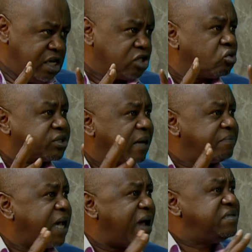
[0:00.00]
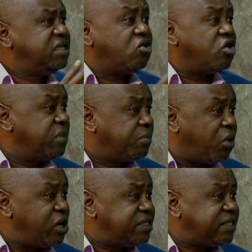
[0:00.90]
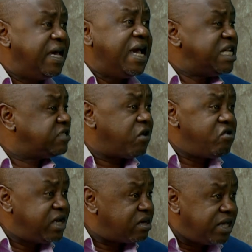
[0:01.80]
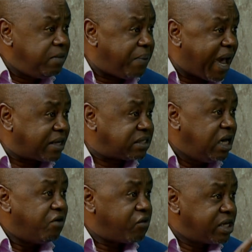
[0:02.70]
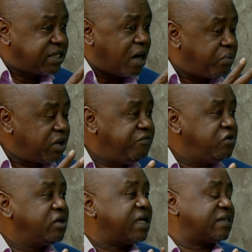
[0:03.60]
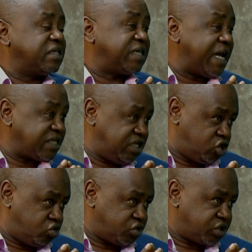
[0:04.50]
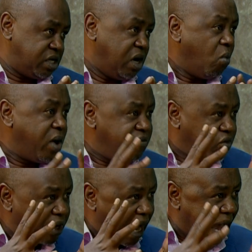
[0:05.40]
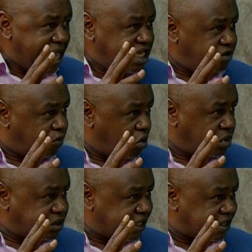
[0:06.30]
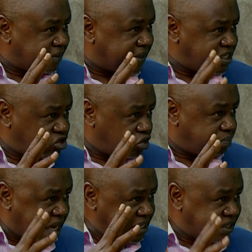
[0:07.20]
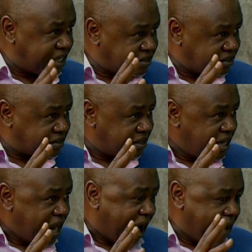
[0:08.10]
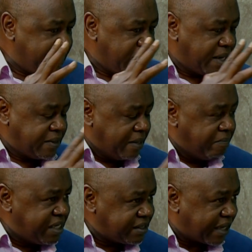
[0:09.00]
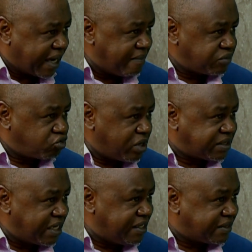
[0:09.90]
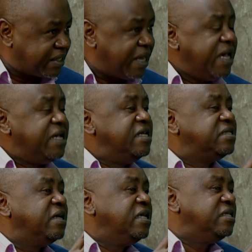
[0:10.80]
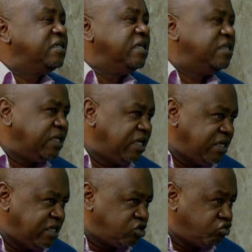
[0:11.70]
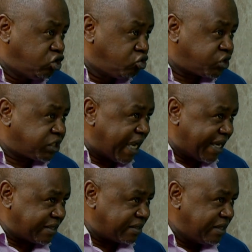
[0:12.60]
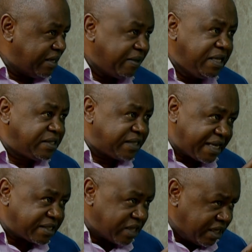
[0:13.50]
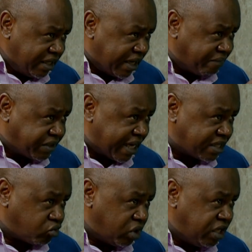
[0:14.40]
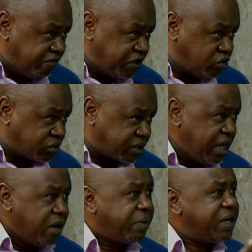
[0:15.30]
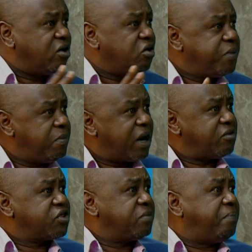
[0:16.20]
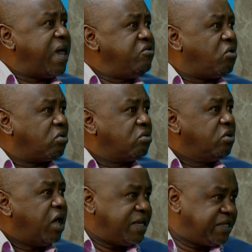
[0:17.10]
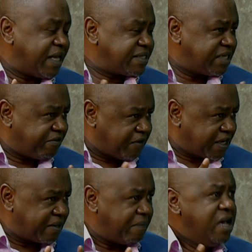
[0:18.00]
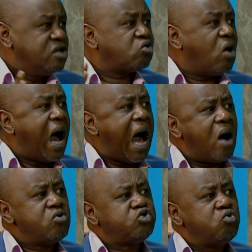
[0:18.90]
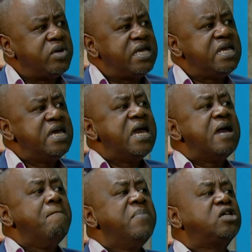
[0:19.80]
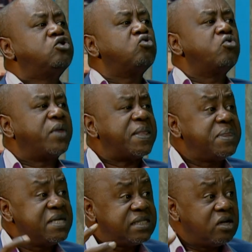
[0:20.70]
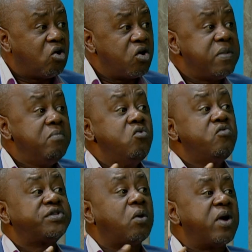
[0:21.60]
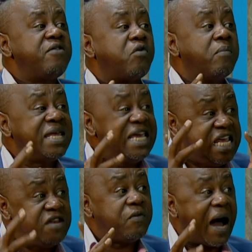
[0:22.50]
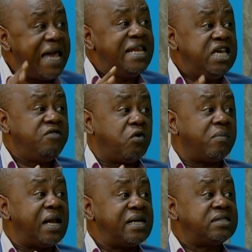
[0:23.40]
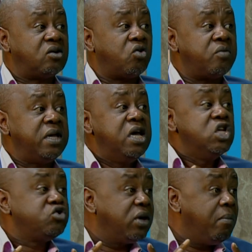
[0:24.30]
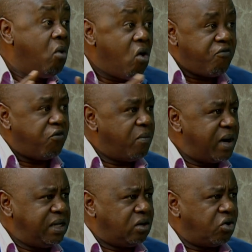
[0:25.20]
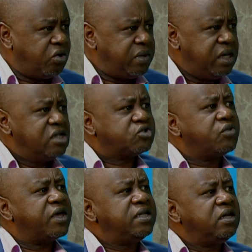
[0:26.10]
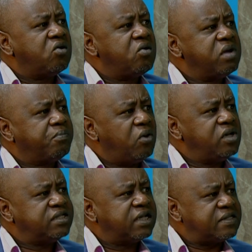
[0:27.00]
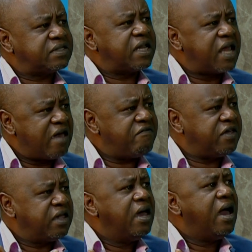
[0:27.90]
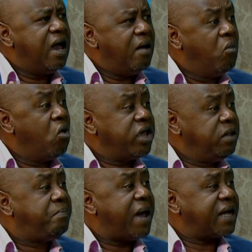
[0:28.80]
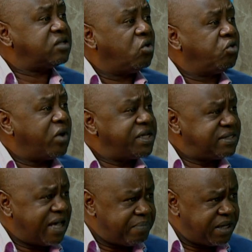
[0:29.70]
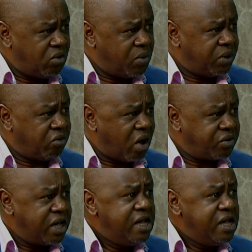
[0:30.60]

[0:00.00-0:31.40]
So sometimes economic policy has very little impact. For example, if you look at the tax issues, where we've got a highly informal sector that is not paying taxes, and the minister comes through and says, listen, he's reduced income tax to individuals. But a lot of people are not on the payroll, and it doesn't affect them. So how do we make sure that this economy moves away from a highly informalized economy to a more formal economy so that economic policy can start having more impact on what is happening on the ground?